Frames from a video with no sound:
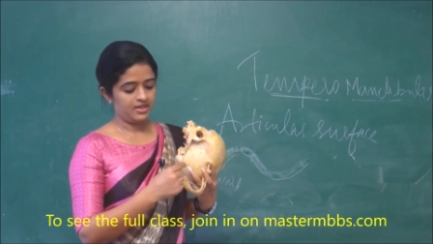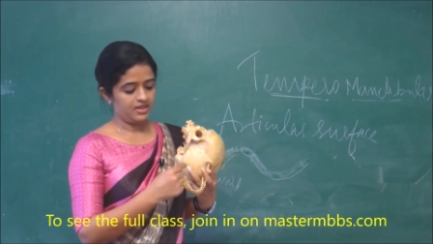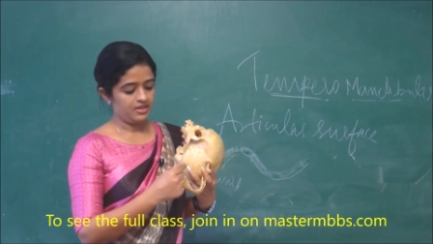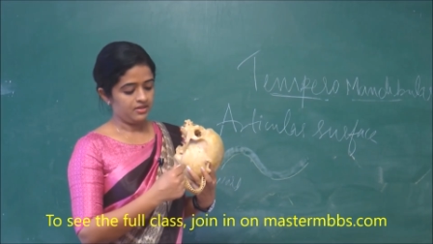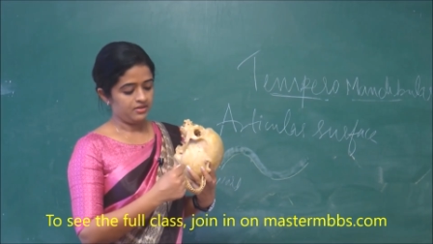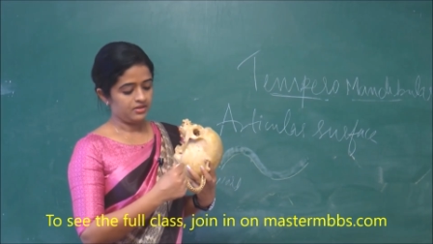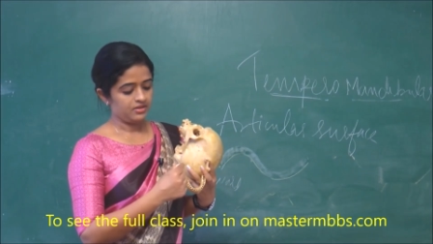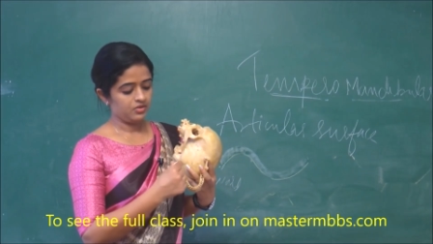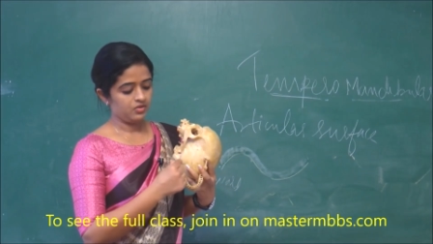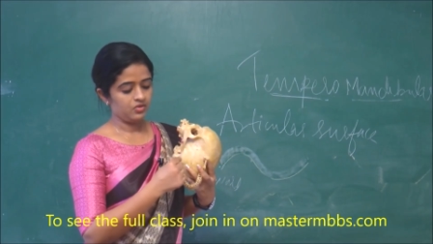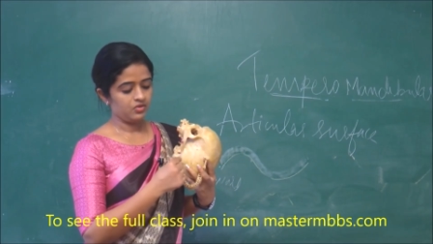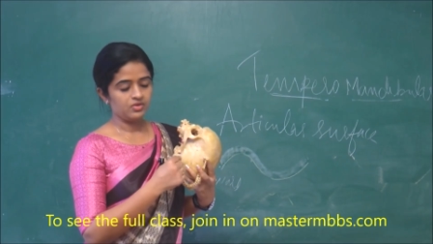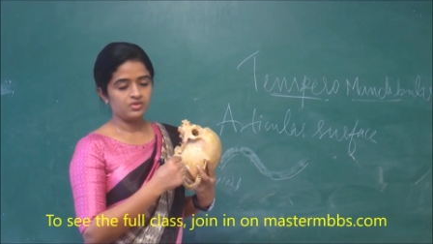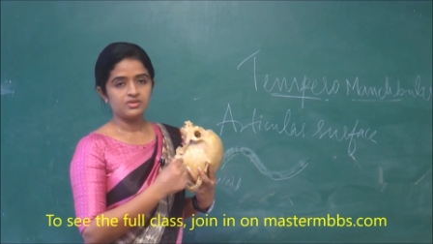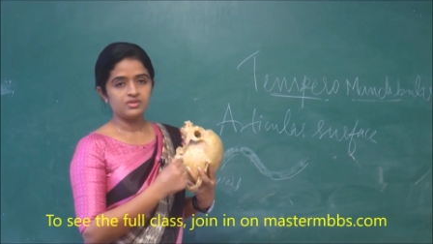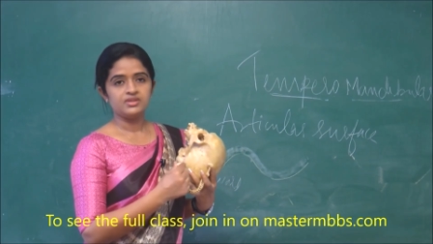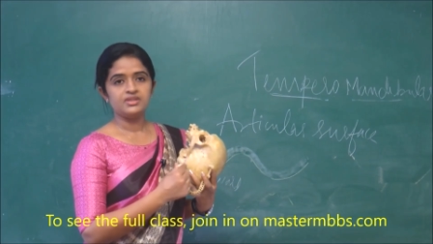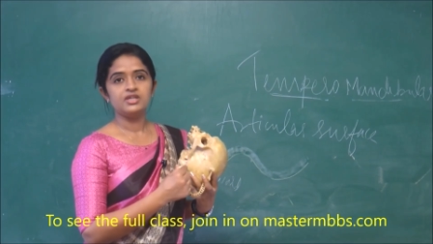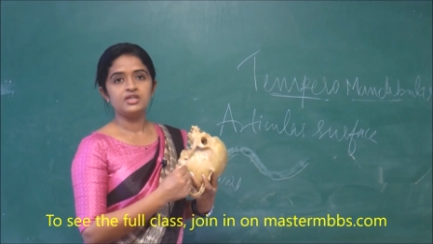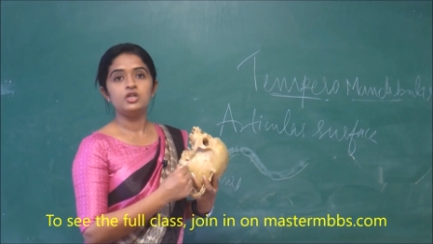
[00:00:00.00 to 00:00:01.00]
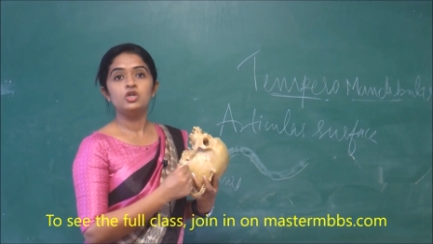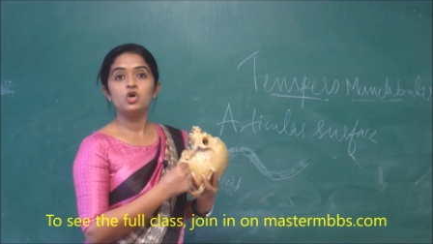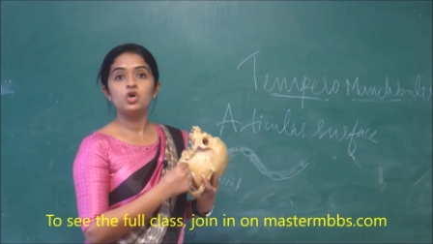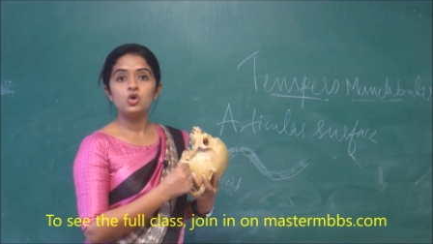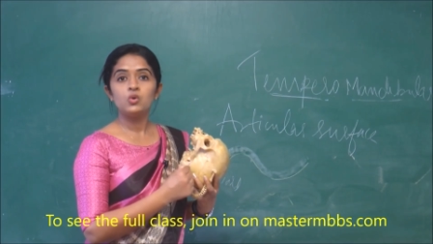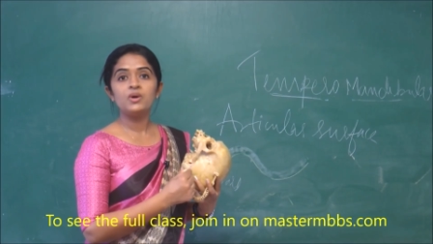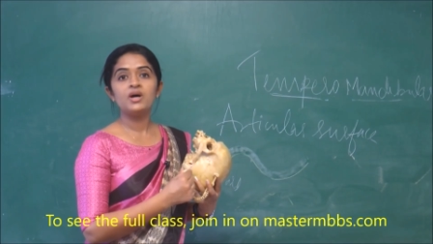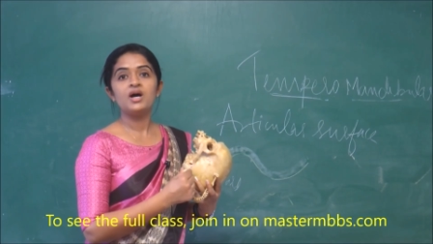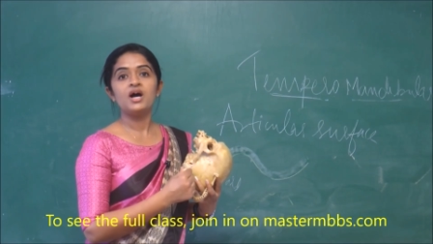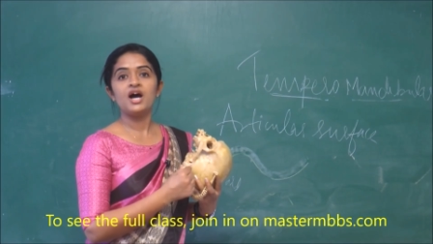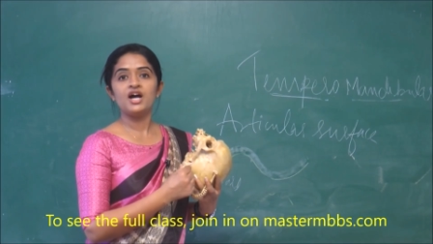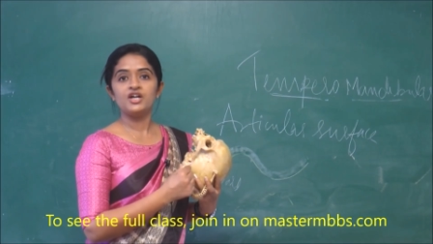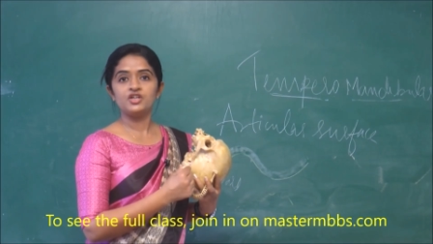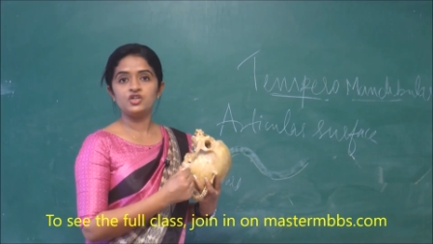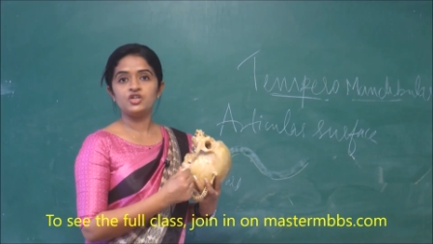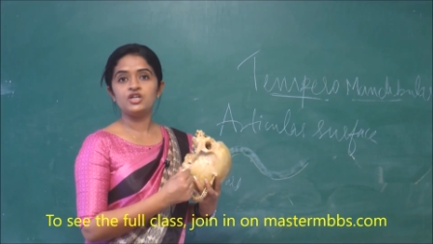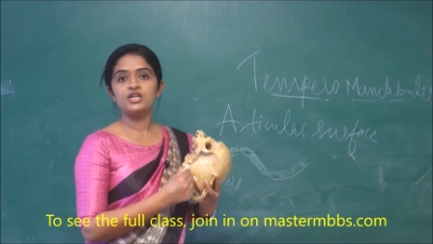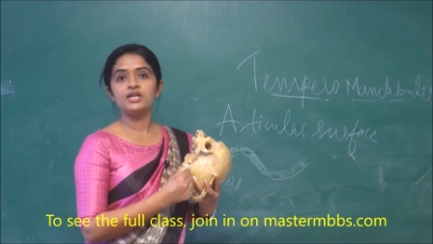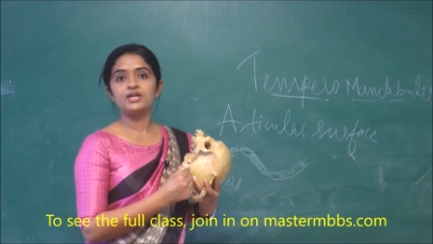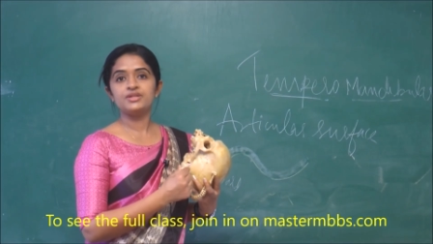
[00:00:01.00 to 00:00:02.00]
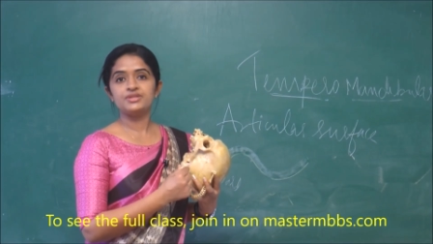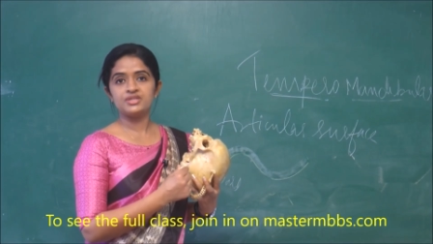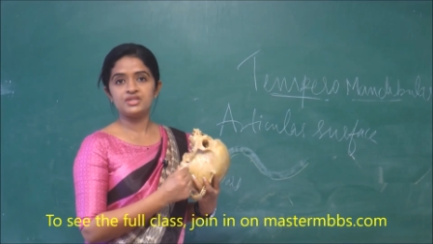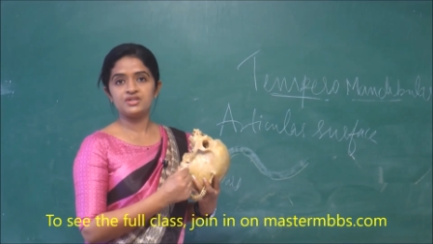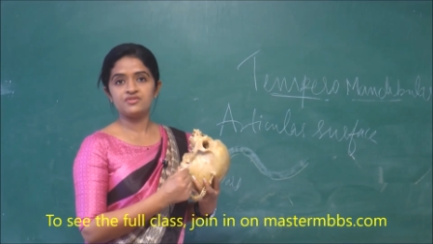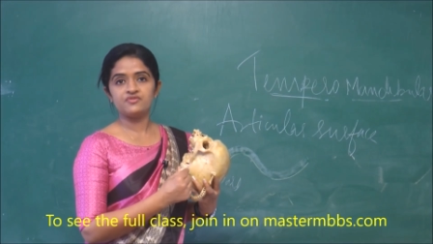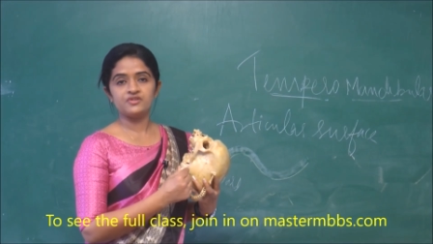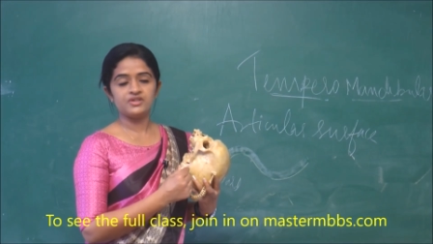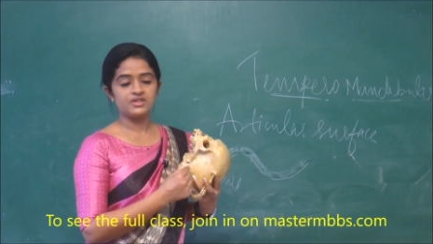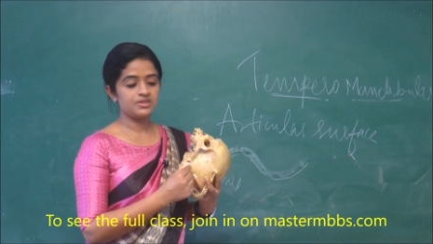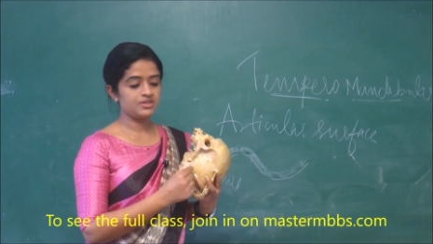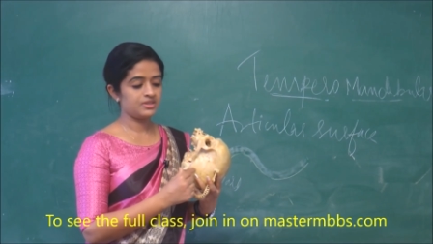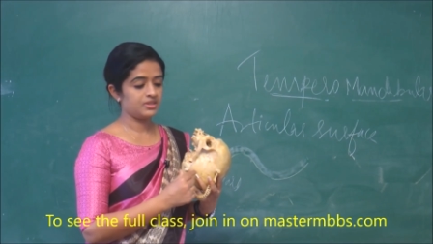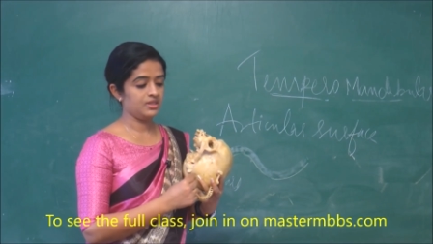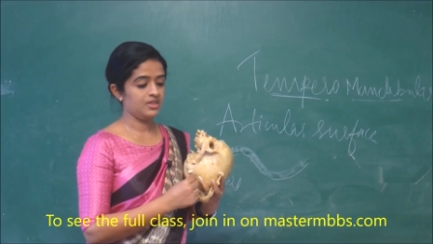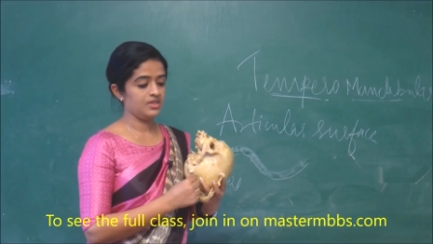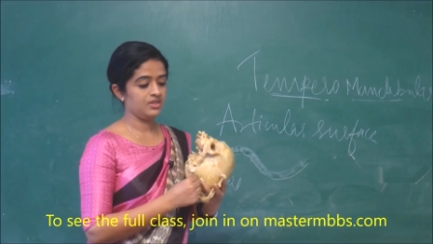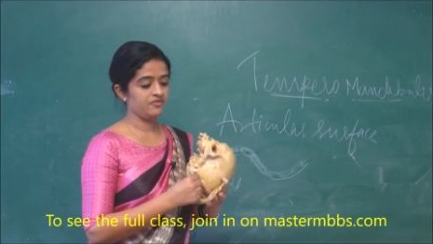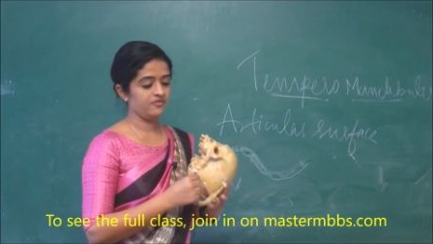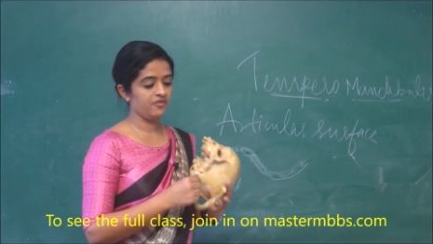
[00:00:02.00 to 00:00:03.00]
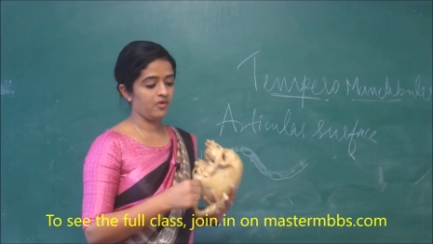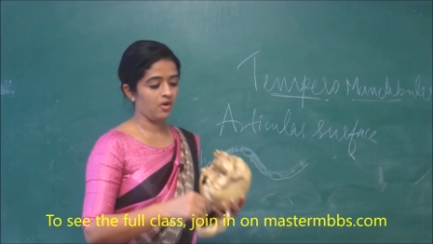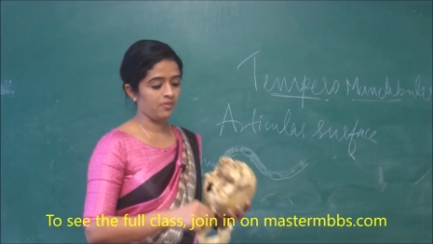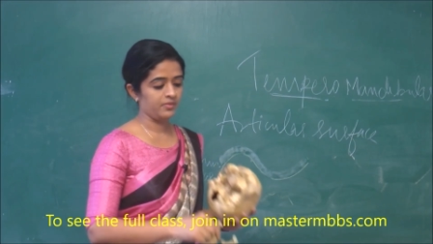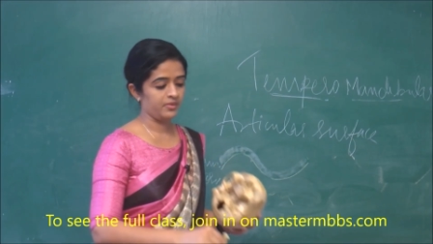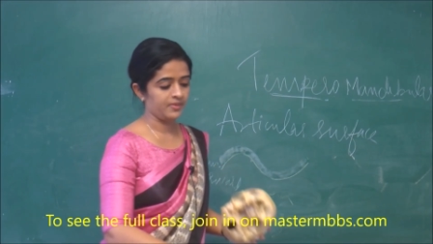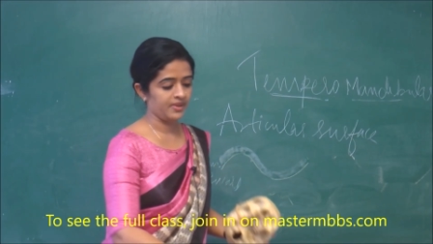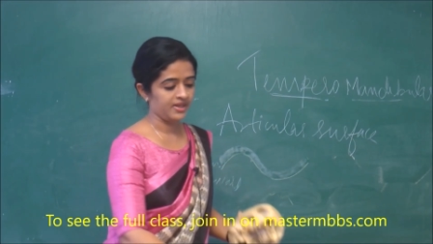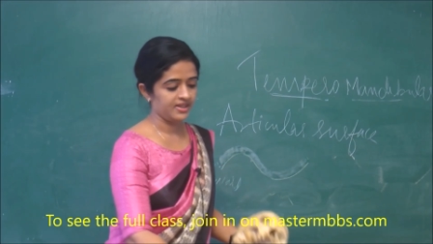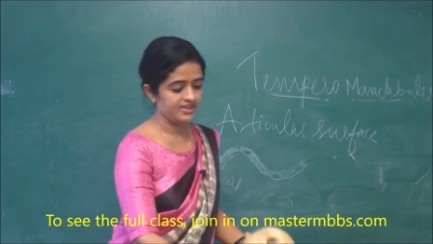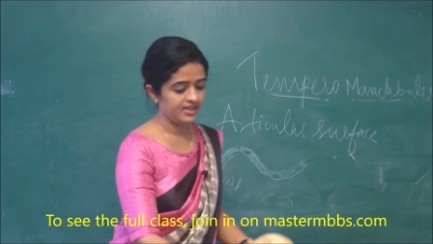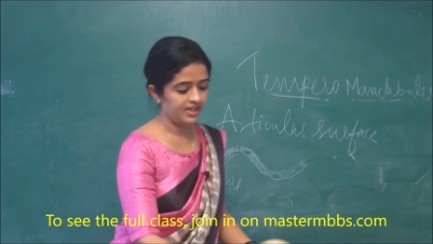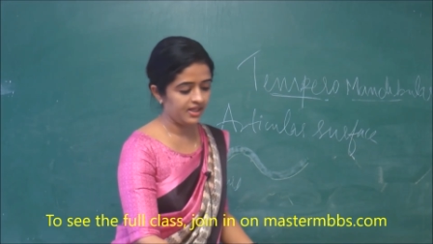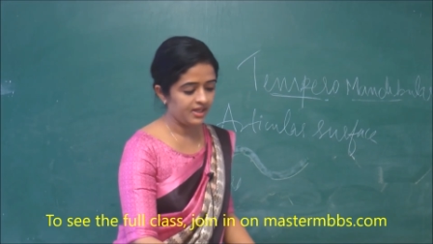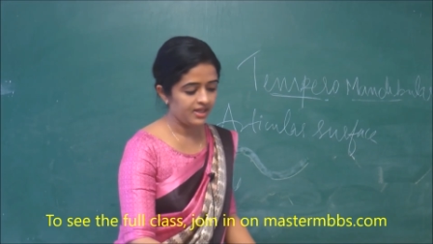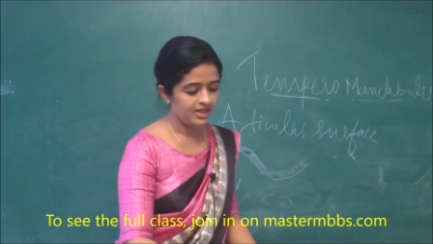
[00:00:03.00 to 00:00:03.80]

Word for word: So, the lower articular surface is formed by the